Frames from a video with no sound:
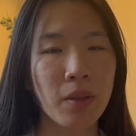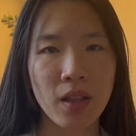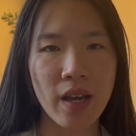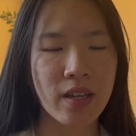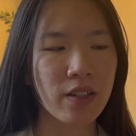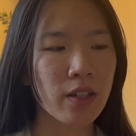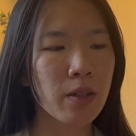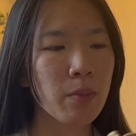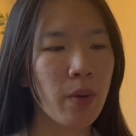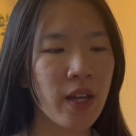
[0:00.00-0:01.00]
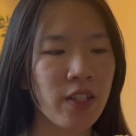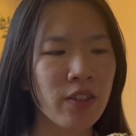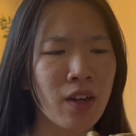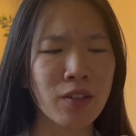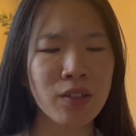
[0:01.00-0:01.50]
planter, but you
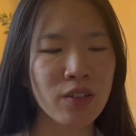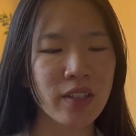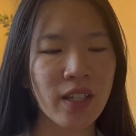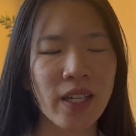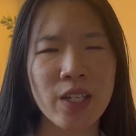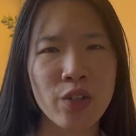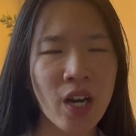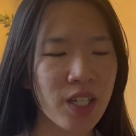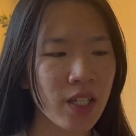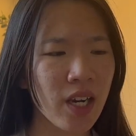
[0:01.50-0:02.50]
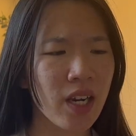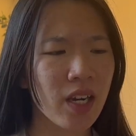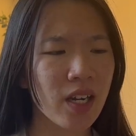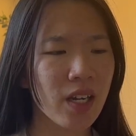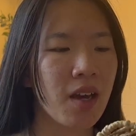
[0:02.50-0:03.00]
could also use it like a trash
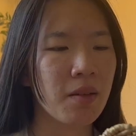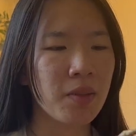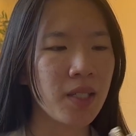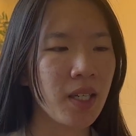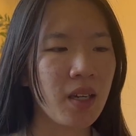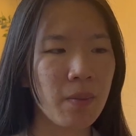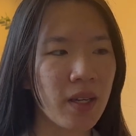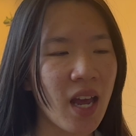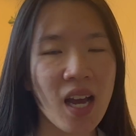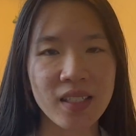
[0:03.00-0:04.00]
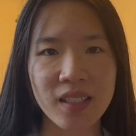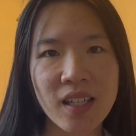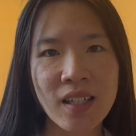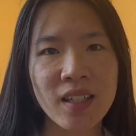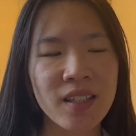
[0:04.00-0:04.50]
can. Just keep it as
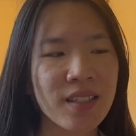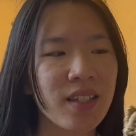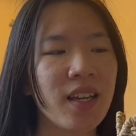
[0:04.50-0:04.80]
is.